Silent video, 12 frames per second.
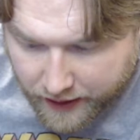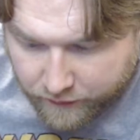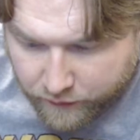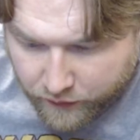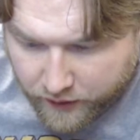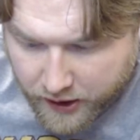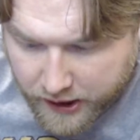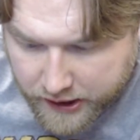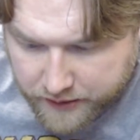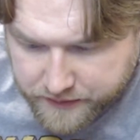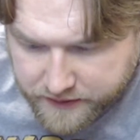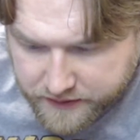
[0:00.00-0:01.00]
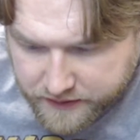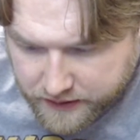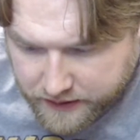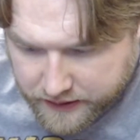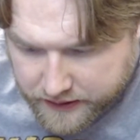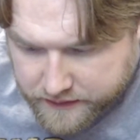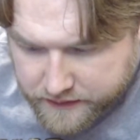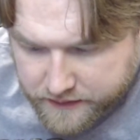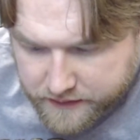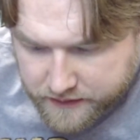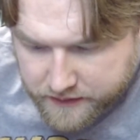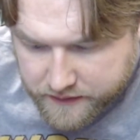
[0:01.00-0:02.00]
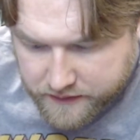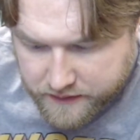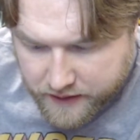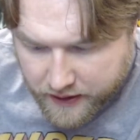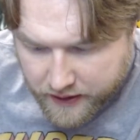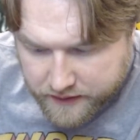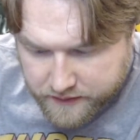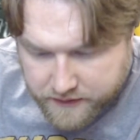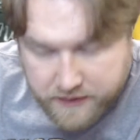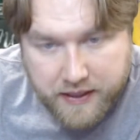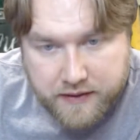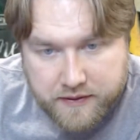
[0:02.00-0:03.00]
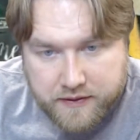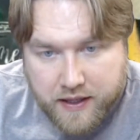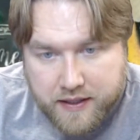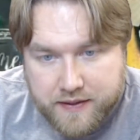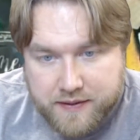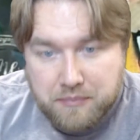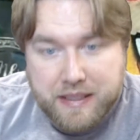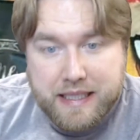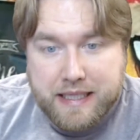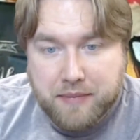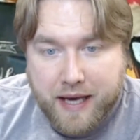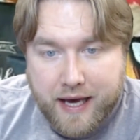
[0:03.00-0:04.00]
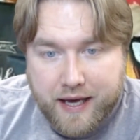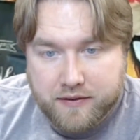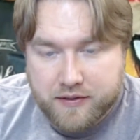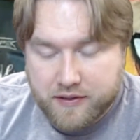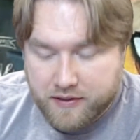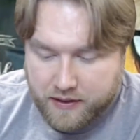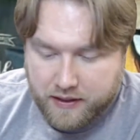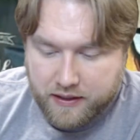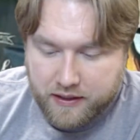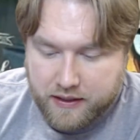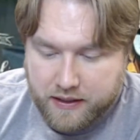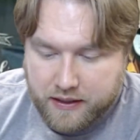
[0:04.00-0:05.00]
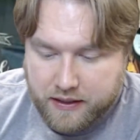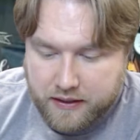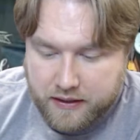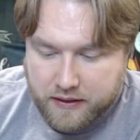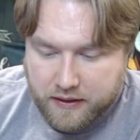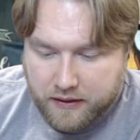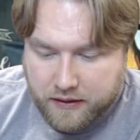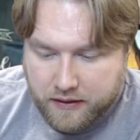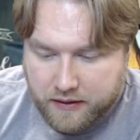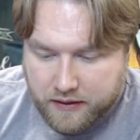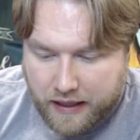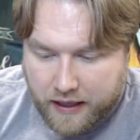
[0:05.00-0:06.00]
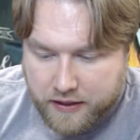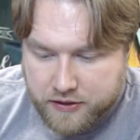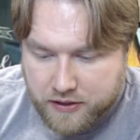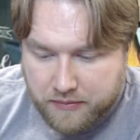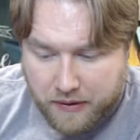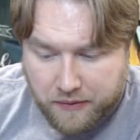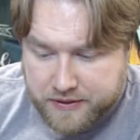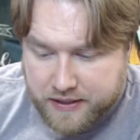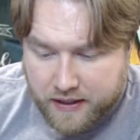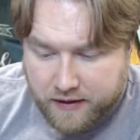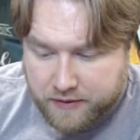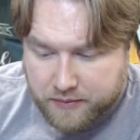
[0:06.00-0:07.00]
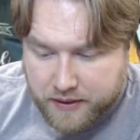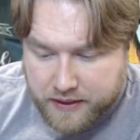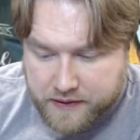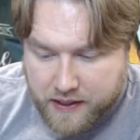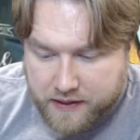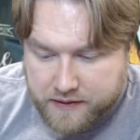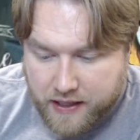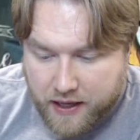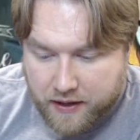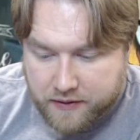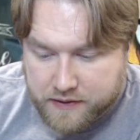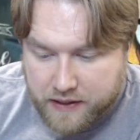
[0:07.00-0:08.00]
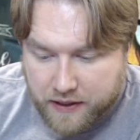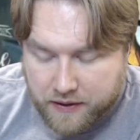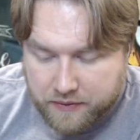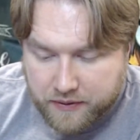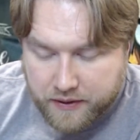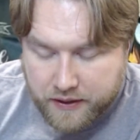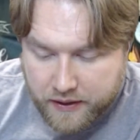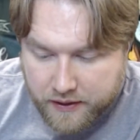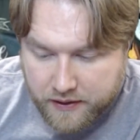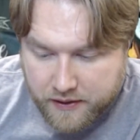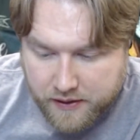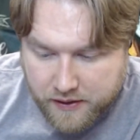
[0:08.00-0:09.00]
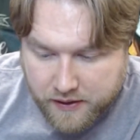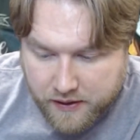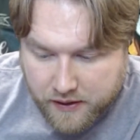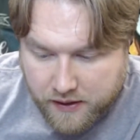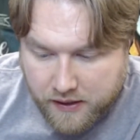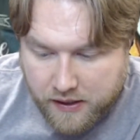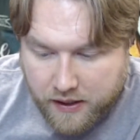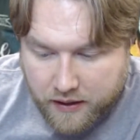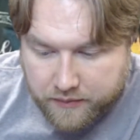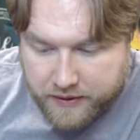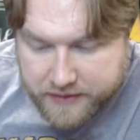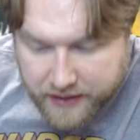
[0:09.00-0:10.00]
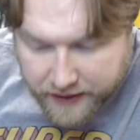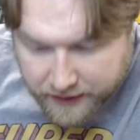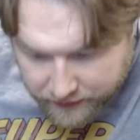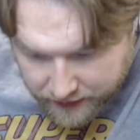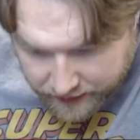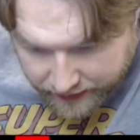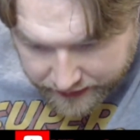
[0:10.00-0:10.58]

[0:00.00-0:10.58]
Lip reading: for carbs, this states that it's medium hot and non-GMO, which everybody says now. So, I mean, take it with a grain